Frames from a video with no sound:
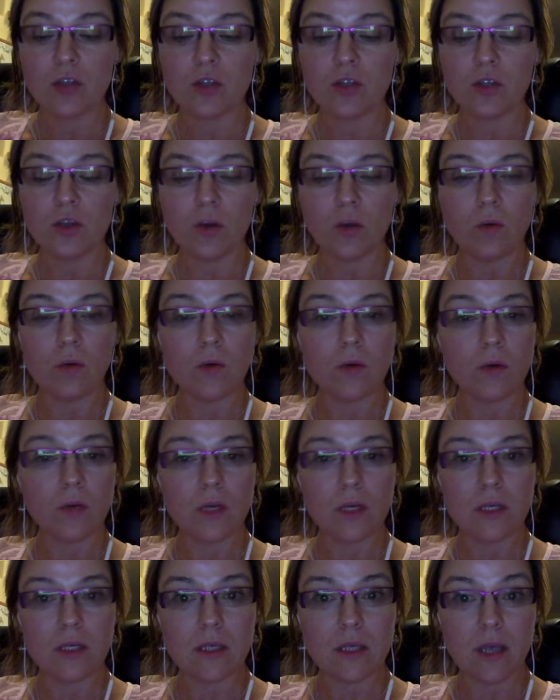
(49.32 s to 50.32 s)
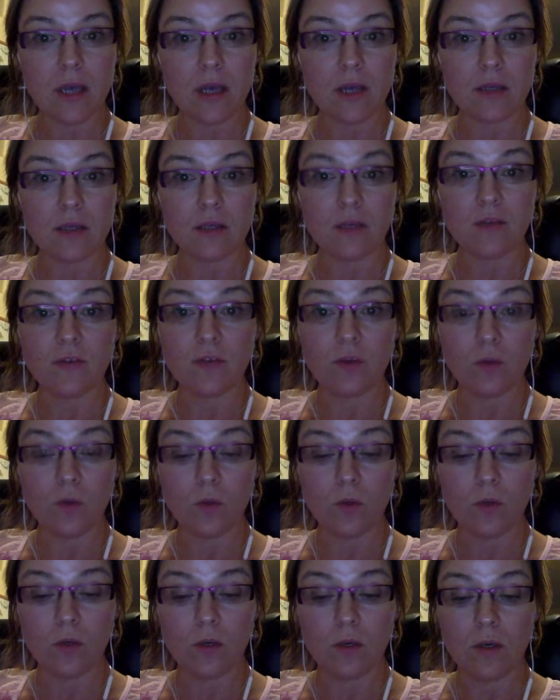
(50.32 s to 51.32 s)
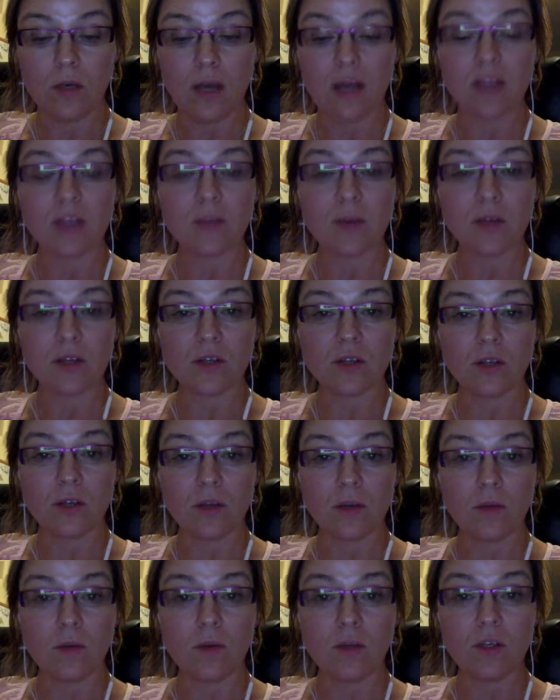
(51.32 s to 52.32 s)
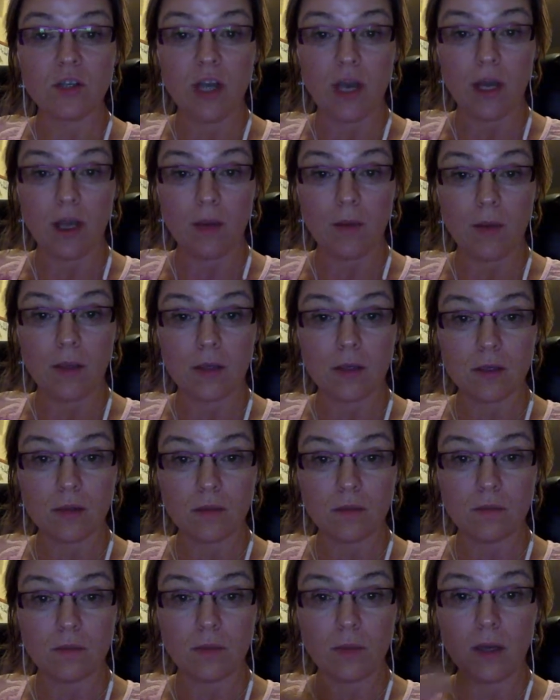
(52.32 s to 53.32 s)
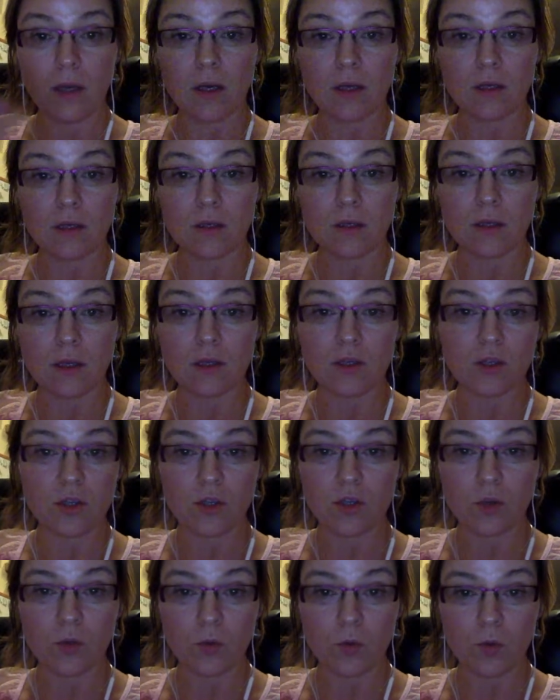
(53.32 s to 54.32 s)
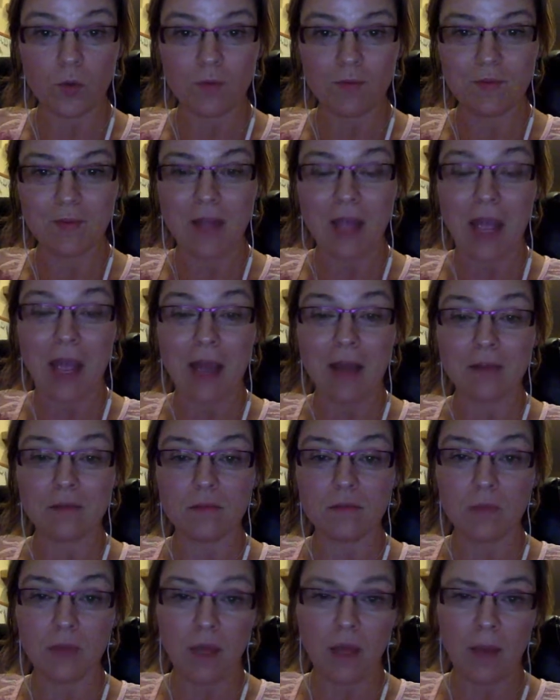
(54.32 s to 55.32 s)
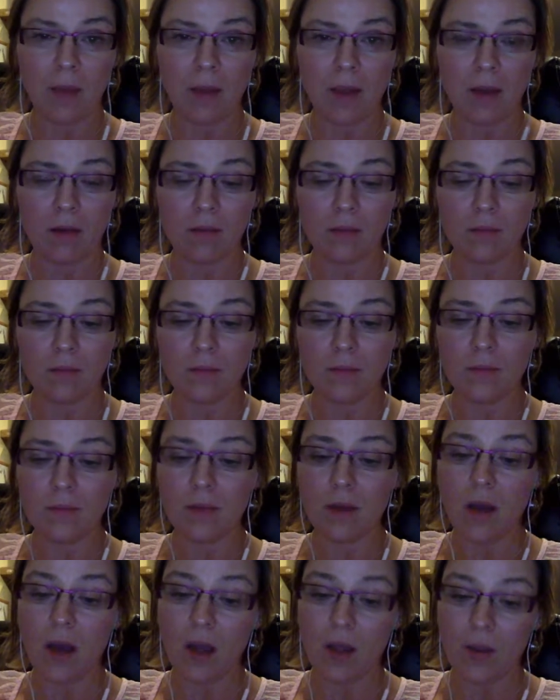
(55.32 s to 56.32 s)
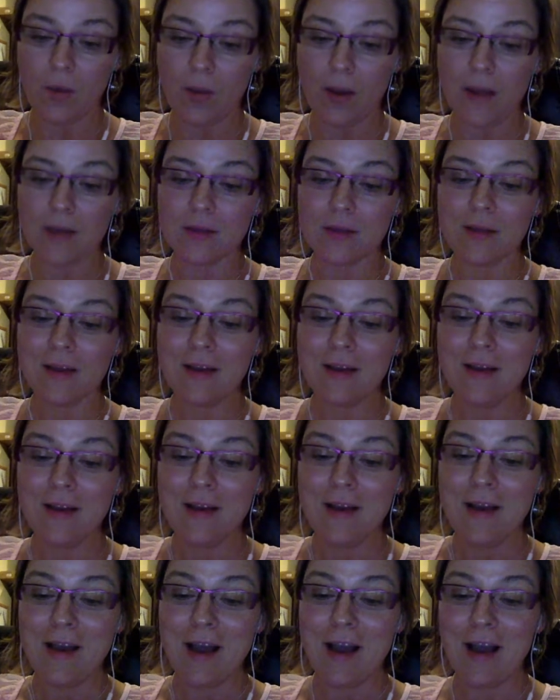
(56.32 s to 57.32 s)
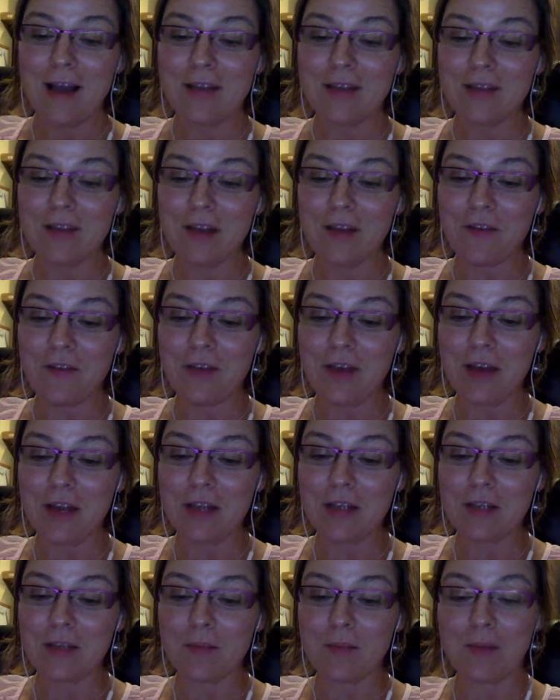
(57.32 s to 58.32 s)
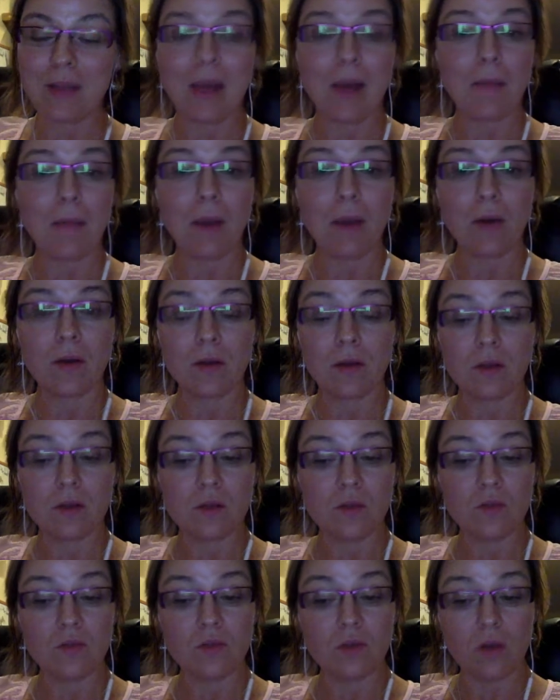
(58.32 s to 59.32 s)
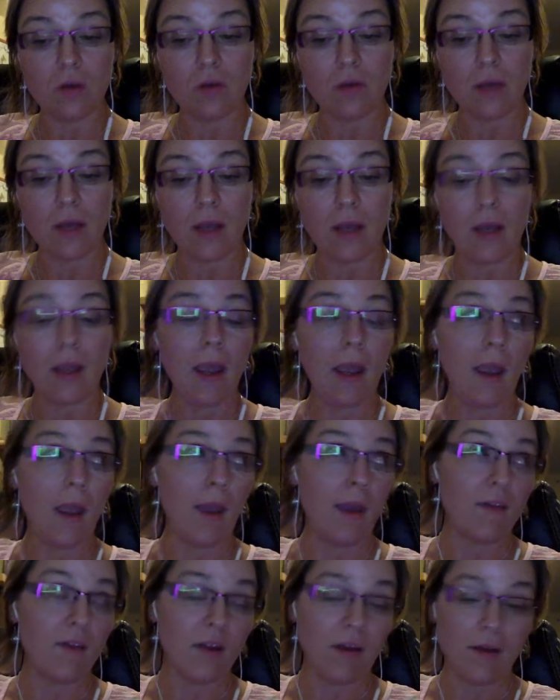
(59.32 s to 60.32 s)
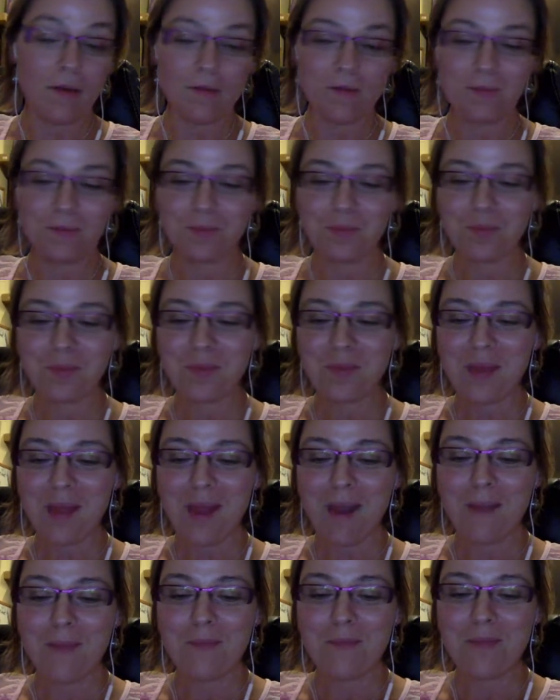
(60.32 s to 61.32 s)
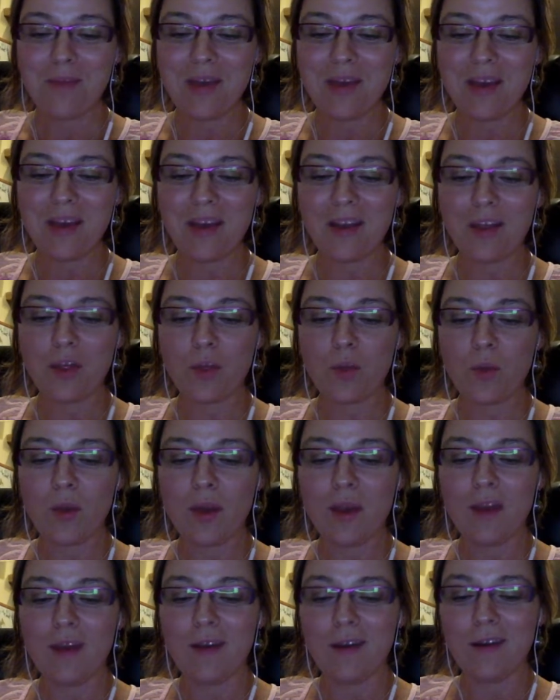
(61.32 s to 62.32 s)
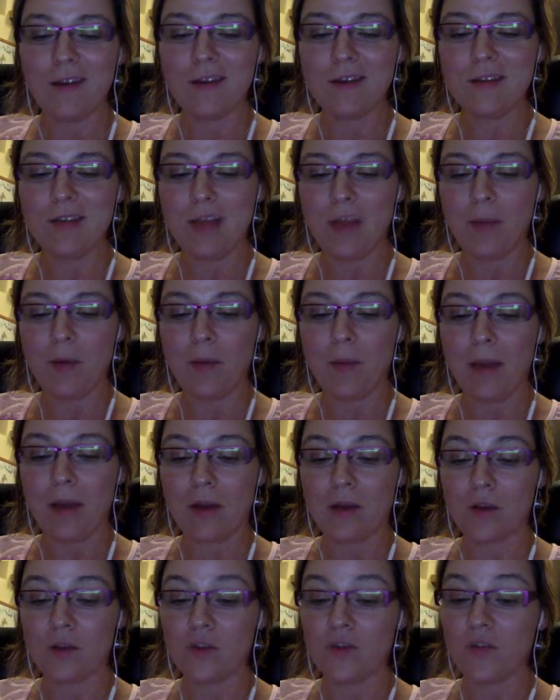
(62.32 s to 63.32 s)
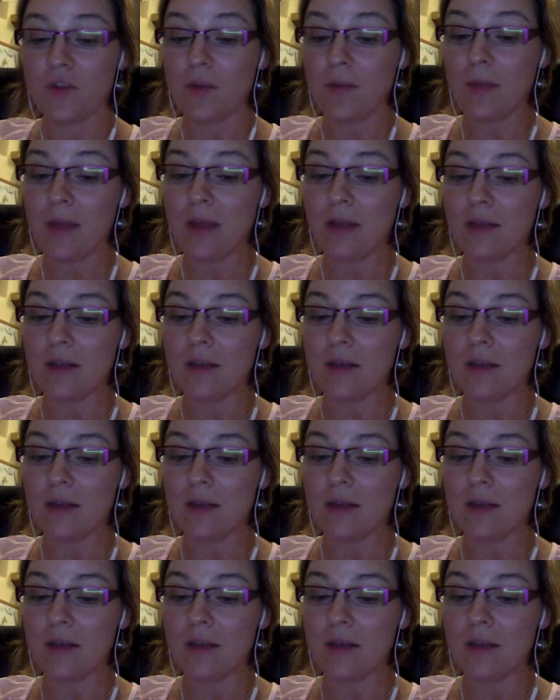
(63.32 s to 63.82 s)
Don't criticize the food, especially when Jackie makes it, because that's just so rude. And I get mad. Otherwise, instead of finding something about it that you don't like, Ava, pick 3 good table manners from that